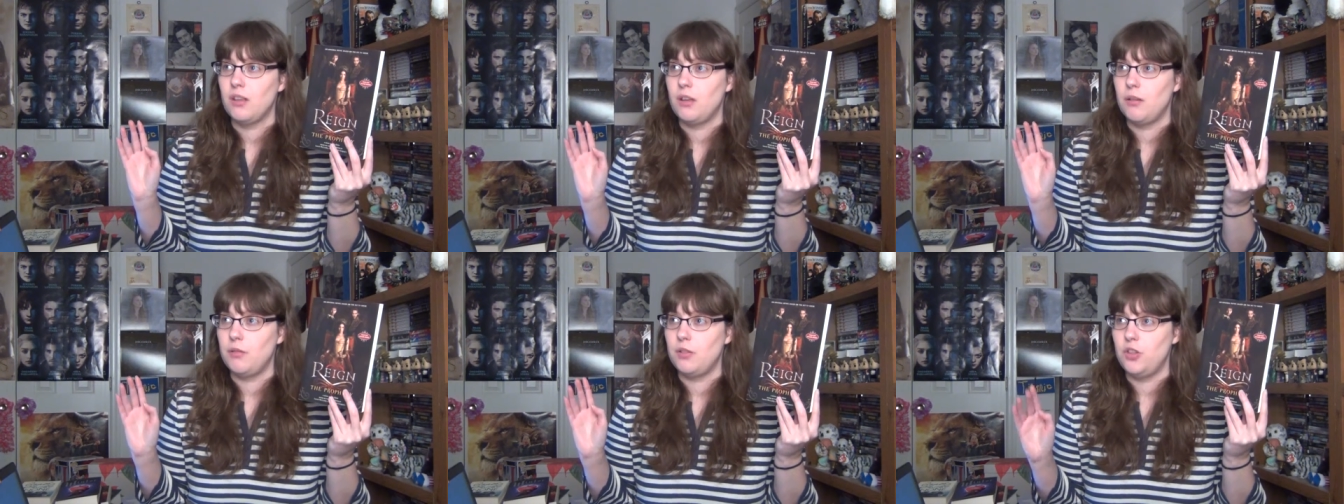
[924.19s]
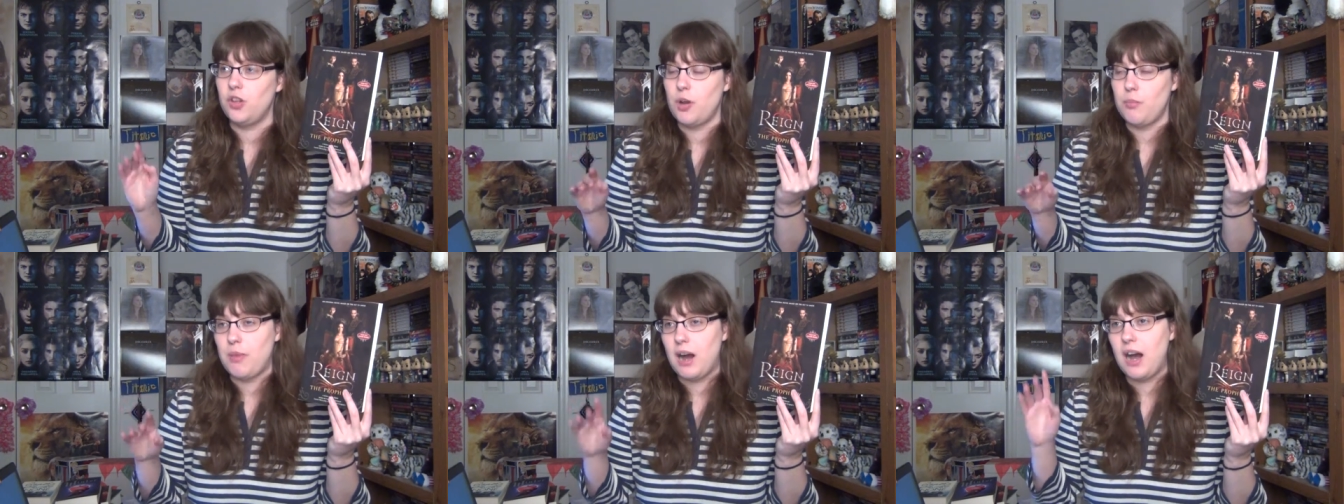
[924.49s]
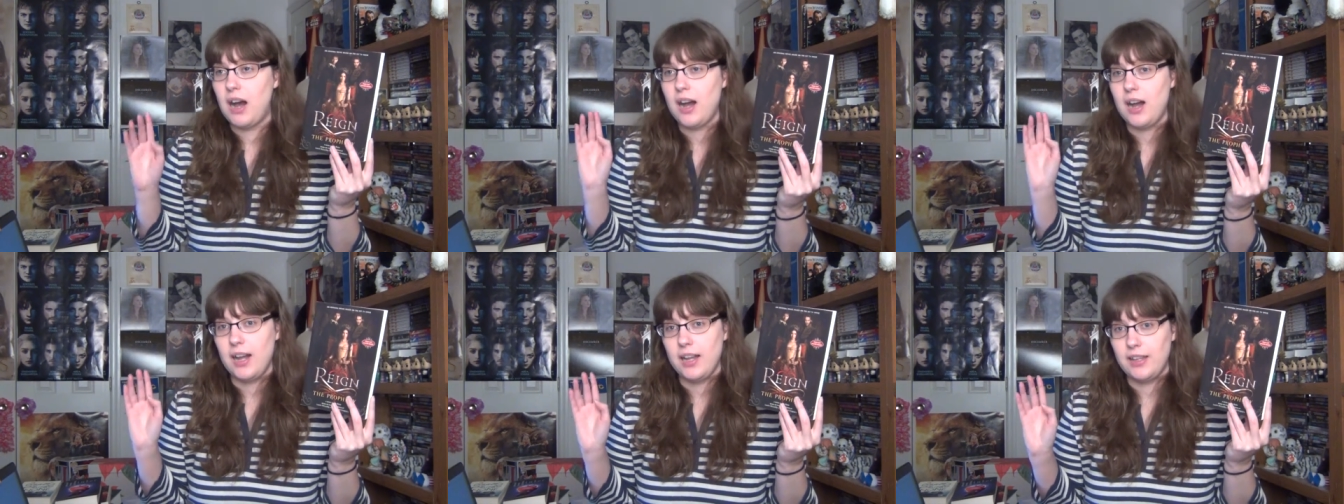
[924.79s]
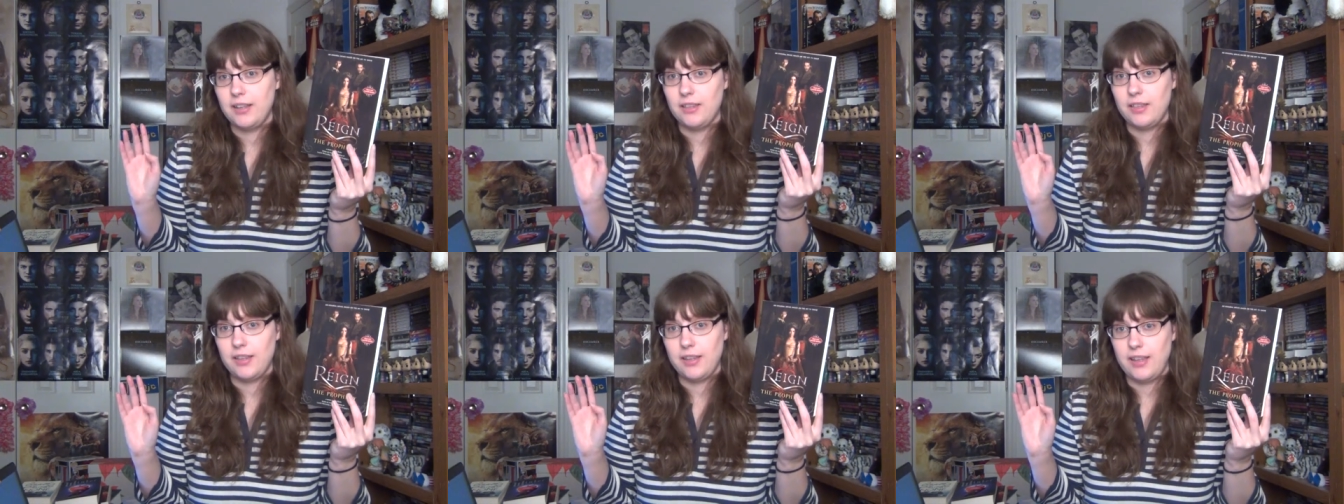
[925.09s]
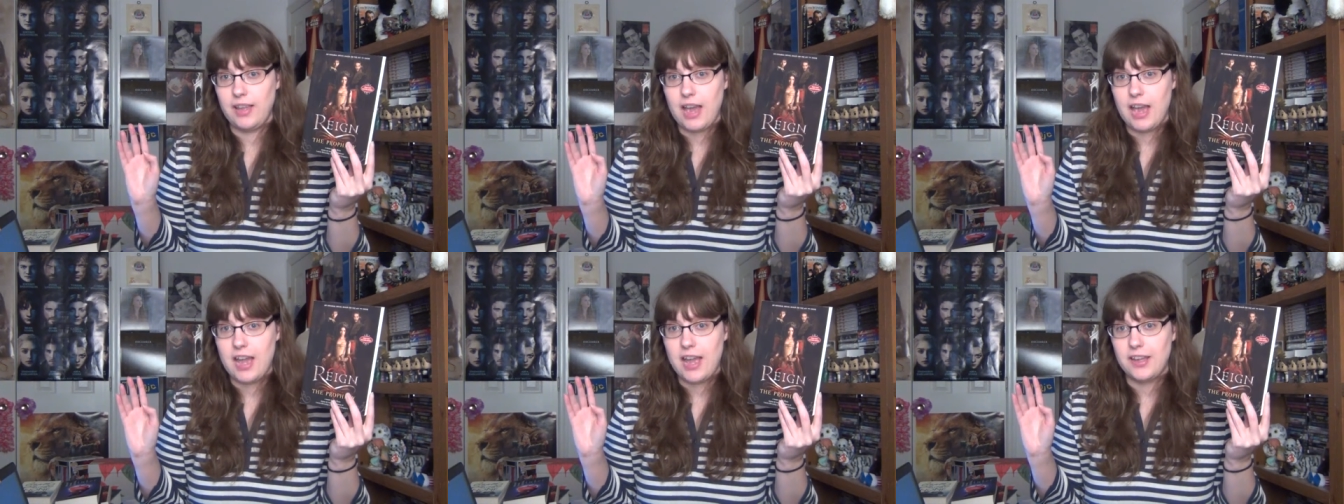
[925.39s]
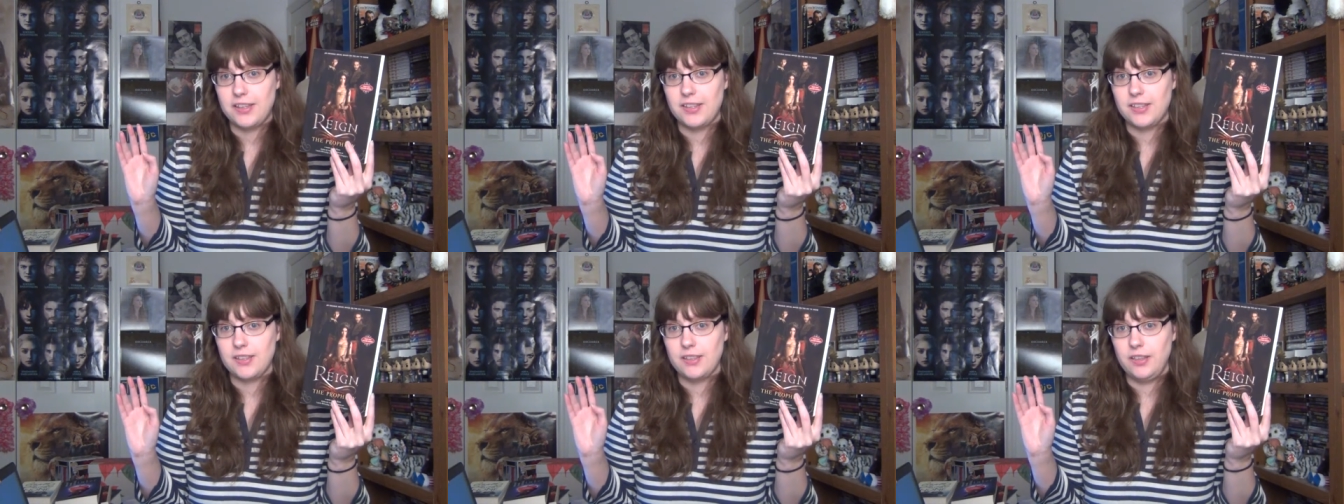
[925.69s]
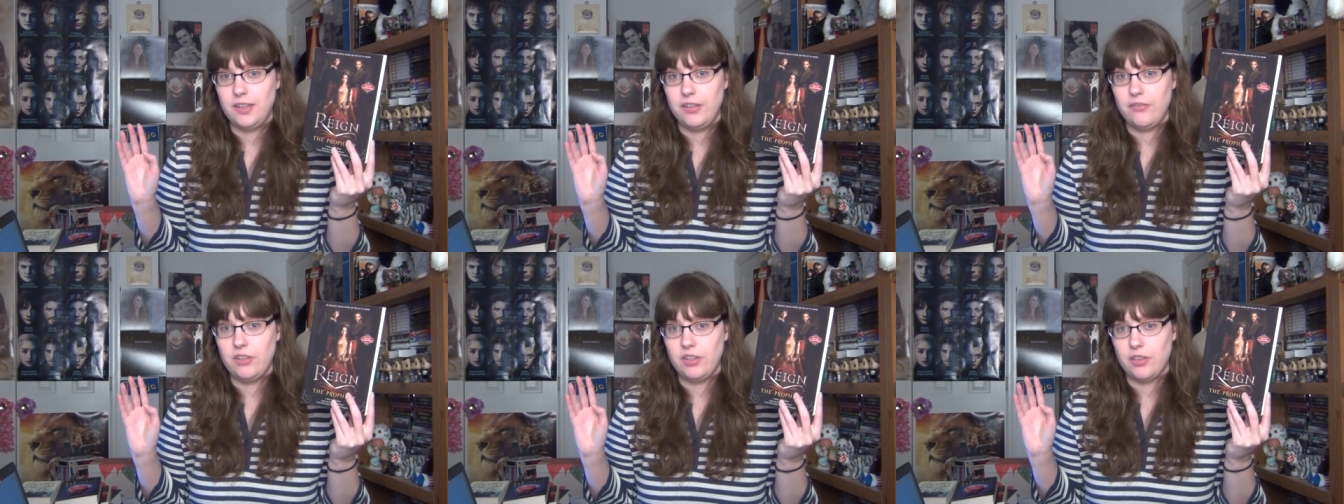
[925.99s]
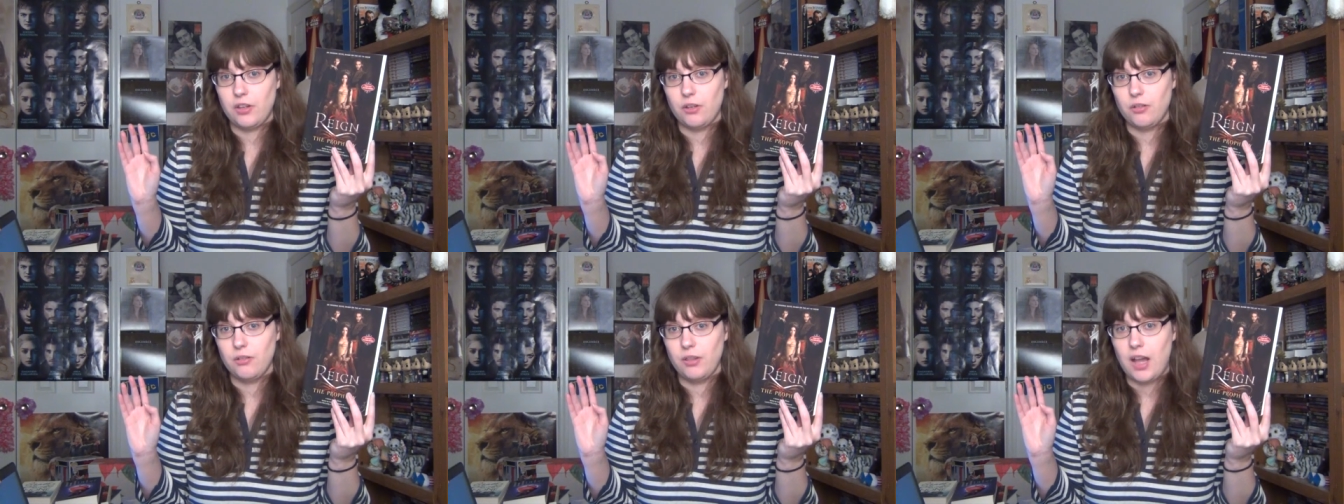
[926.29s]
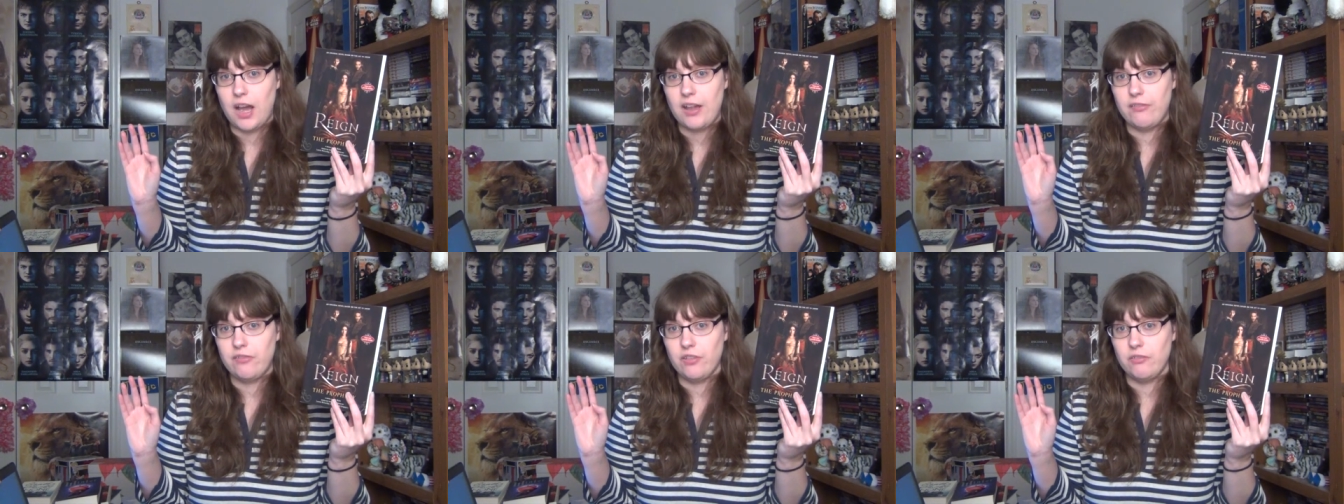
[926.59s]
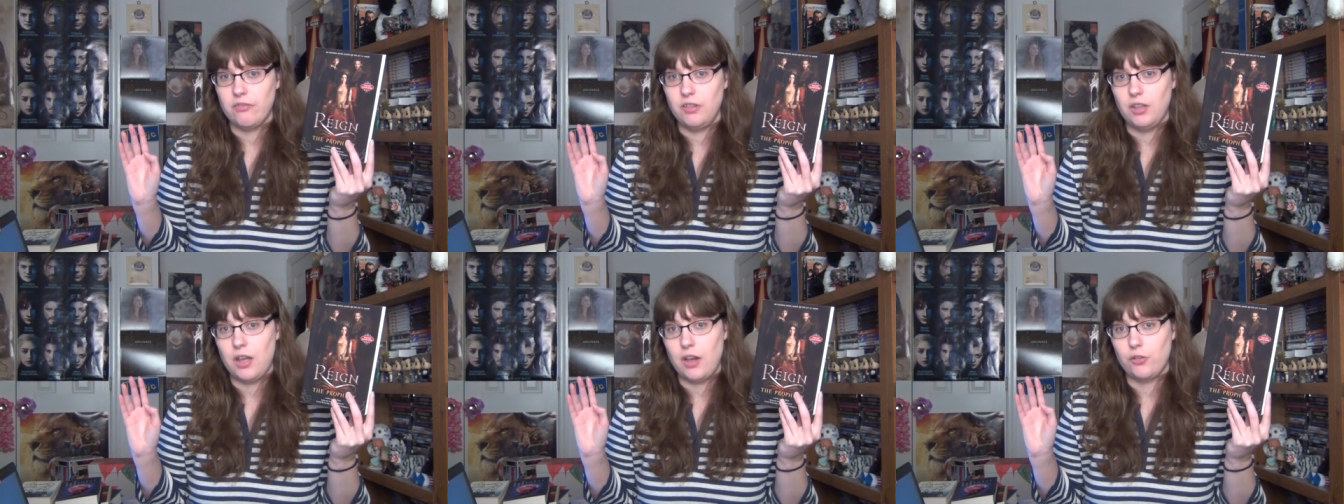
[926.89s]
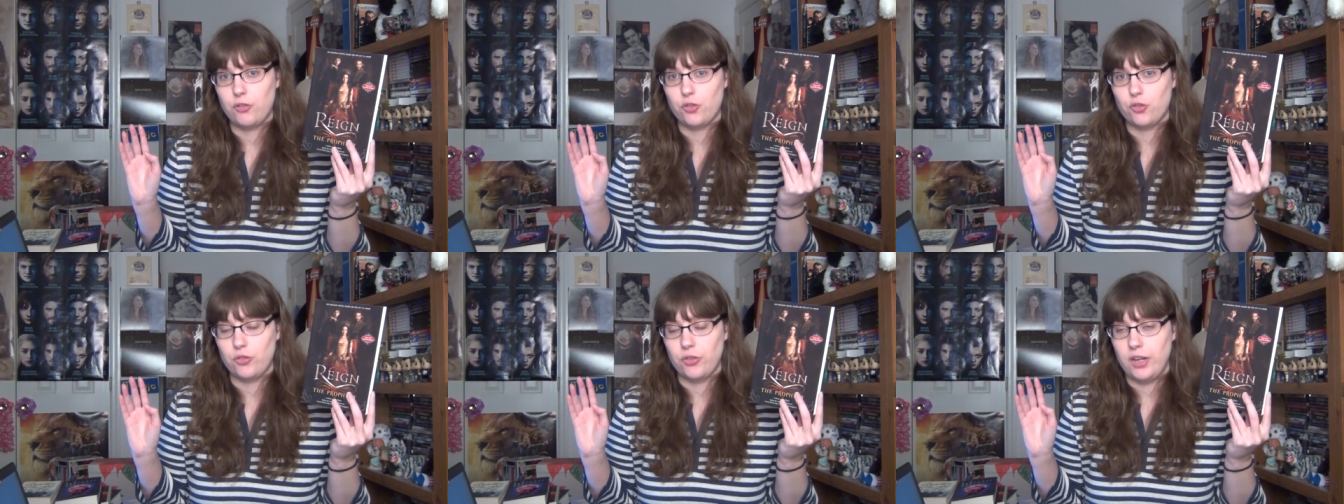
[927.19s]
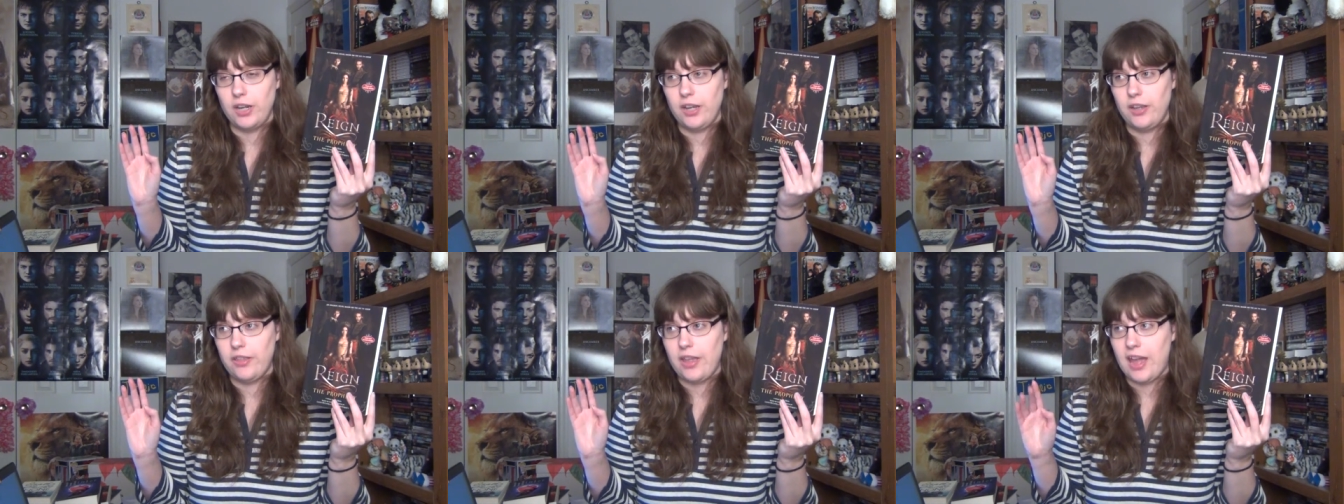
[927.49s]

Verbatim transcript: you know, behind the gates, living their life of luxury.